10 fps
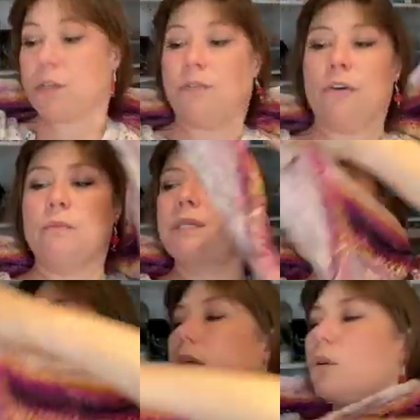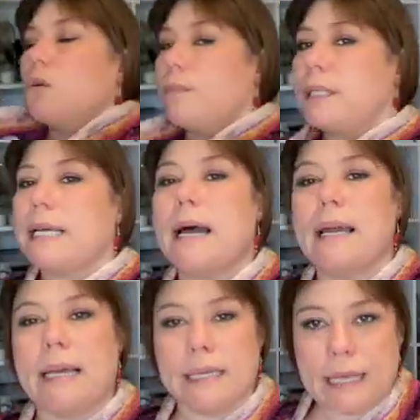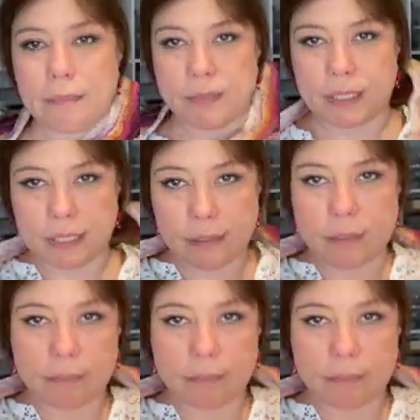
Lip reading: from Skeino, but I adapted it.